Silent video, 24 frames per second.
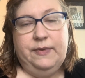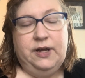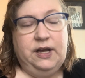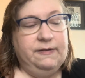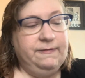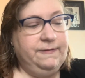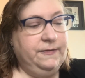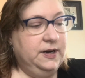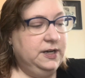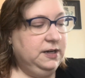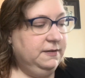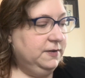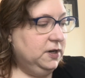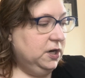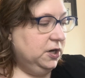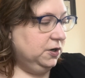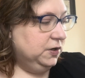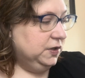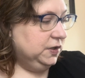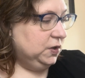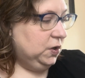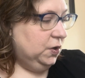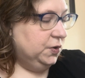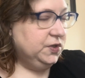A friend of
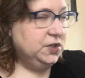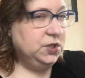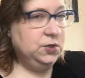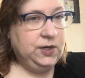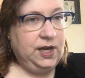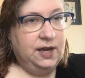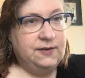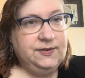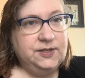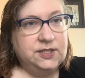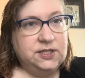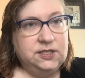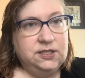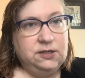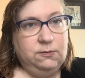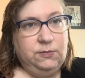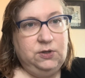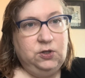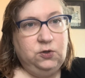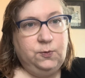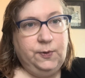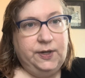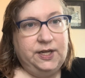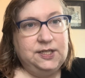ours also gave us some
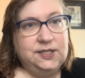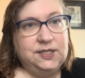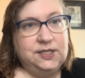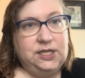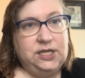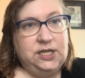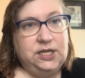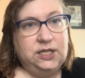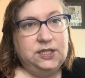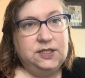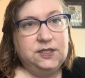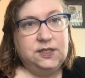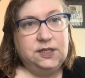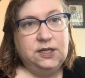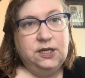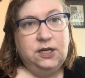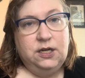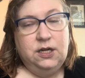milkweed seeds.